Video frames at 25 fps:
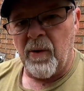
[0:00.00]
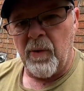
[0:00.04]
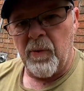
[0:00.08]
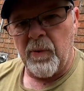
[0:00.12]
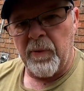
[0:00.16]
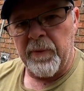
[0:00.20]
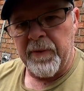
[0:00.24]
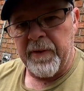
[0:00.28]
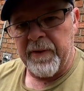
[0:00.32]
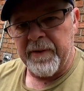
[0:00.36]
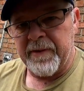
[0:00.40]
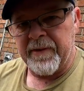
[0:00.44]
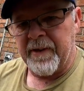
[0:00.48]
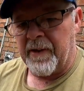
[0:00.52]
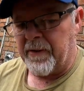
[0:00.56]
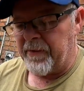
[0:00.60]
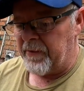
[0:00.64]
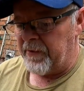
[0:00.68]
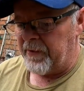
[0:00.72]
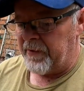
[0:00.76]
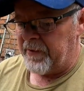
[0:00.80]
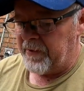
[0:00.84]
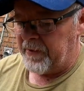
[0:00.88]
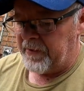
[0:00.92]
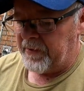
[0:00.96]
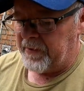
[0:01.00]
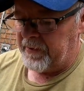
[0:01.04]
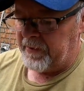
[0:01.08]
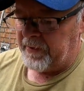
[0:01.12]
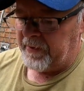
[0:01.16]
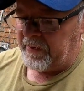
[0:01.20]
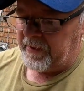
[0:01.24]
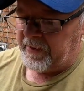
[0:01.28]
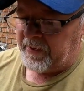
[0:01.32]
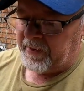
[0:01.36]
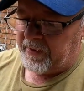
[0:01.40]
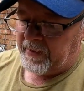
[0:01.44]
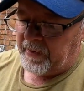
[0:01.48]
going with this other
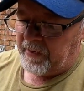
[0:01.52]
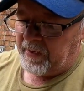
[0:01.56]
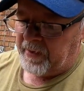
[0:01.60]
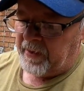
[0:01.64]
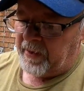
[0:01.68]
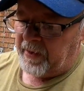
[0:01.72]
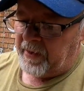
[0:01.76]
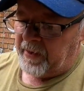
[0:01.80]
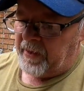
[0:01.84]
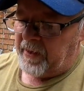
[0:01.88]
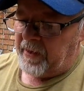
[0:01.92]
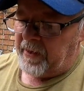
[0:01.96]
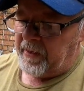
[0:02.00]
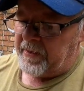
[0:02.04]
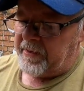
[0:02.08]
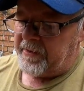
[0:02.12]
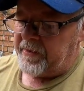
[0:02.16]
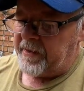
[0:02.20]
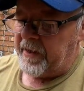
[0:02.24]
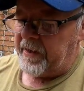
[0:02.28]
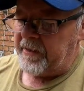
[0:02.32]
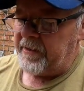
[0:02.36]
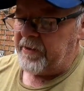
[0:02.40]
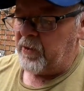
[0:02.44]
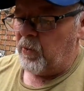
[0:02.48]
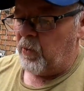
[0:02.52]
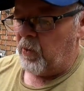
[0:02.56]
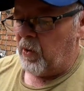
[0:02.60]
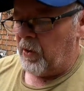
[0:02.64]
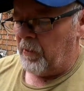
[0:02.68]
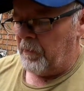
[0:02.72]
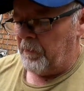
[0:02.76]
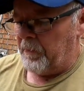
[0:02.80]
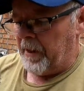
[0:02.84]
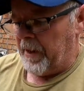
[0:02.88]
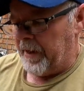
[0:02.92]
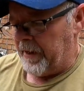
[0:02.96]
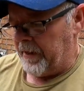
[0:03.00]
dead
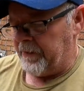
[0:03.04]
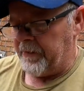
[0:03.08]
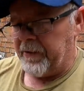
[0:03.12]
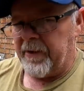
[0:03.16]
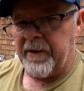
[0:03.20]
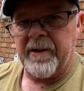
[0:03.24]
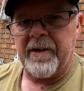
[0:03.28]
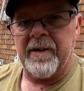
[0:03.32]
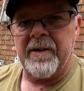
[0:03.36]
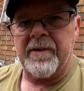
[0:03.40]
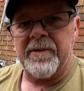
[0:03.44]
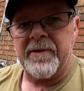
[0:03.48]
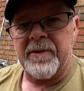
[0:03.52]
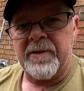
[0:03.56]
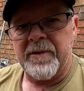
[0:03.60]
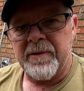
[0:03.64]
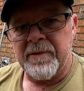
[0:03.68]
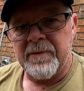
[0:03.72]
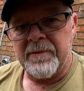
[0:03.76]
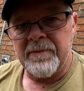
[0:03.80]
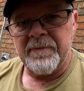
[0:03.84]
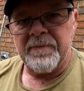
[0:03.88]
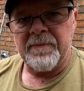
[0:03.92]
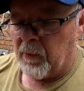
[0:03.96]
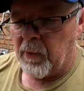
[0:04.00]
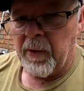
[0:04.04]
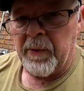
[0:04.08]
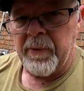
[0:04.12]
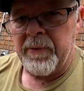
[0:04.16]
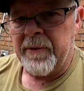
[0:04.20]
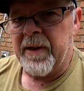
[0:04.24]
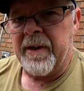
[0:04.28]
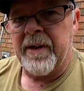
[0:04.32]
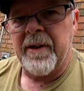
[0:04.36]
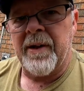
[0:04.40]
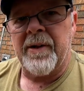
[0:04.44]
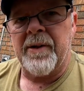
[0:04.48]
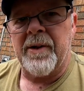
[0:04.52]
DeWalt battery, because why
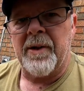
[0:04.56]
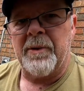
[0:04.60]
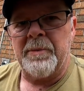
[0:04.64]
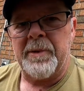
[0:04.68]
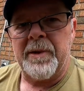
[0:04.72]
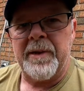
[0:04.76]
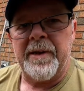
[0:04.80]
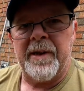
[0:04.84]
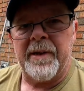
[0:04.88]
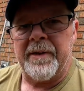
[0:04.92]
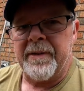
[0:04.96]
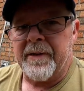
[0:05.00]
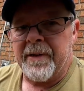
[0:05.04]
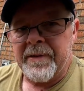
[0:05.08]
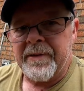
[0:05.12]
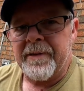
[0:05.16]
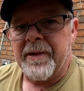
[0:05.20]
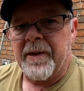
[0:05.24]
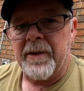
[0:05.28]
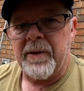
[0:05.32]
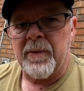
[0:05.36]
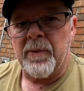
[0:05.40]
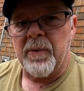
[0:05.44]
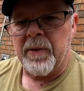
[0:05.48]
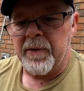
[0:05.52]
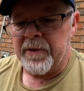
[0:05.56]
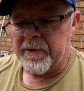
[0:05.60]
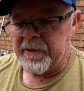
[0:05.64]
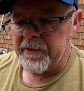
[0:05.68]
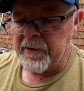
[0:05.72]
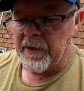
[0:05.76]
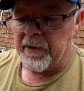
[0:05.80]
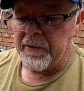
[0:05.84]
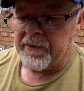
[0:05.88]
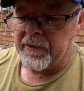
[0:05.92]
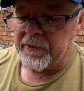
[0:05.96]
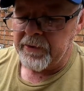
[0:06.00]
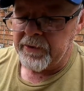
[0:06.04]
would they not all be dead? That's how you want to
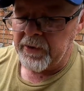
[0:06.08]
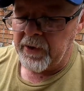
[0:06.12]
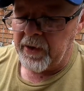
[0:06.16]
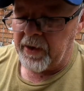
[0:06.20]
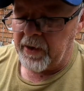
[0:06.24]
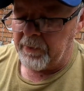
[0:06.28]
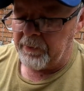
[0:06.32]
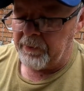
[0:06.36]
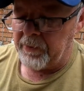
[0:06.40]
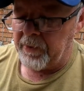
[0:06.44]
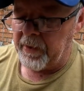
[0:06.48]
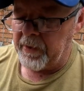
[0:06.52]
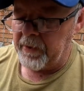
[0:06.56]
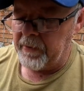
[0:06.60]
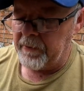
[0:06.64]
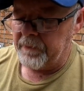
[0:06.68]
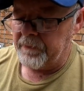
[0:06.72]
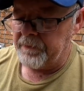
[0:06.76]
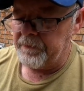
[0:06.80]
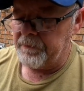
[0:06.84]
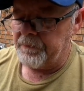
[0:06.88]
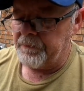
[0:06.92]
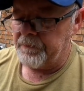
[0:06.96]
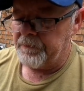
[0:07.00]
start the job, right?